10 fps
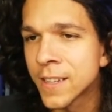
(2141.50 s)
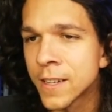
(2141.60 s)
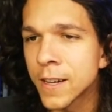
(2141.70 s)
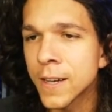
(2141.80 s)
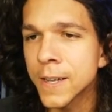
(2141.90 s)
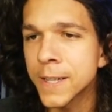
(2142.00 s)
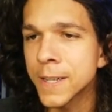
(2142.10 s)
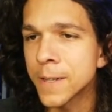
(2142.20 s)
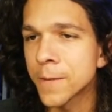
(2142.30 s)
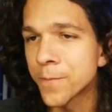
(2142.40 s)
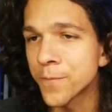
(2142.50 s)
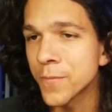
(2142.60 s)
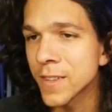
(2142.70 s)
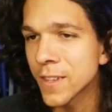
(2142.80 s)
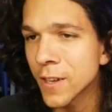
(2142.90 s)
Uh,
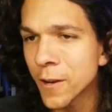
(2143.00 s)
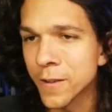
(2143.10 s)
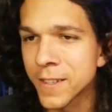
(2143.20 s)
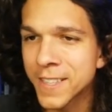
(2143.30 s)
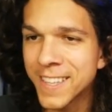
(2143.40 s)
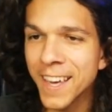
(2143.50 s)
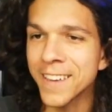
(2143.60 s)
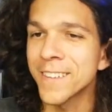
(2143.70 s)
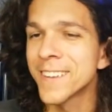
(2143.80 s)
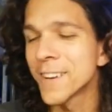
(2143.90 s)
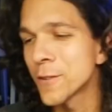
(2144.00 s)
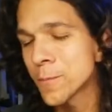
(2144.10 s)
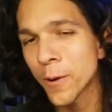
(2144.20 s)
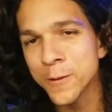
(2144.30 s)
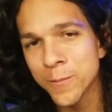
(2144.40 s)
oh, yay!
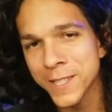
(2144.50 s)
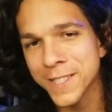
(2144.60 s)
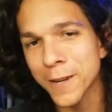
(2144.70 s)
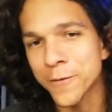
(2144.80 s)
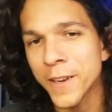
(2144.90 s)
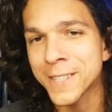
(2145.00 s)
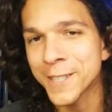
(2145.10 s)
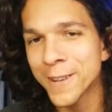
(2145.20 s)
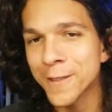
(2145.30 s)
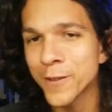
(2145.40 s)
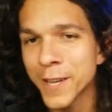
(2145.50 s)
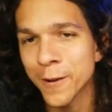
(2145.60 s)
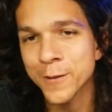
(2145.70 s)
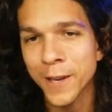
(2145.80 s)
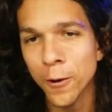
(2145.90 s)
Repost my stuff. Yeah, share the
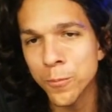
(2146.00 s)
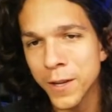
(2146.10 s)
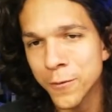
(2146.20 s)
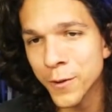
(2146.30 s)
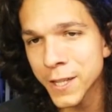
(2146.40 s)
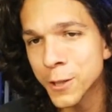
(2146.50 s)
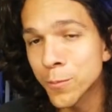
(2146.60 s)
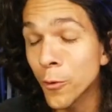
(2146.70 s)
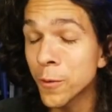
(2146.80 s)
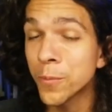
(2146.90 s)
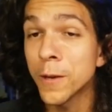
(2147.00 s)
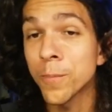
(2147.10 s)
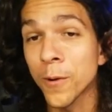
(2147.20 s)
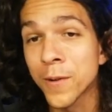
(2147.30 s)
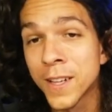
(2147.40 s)
videos. Help me reach more
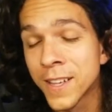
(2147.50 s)
people.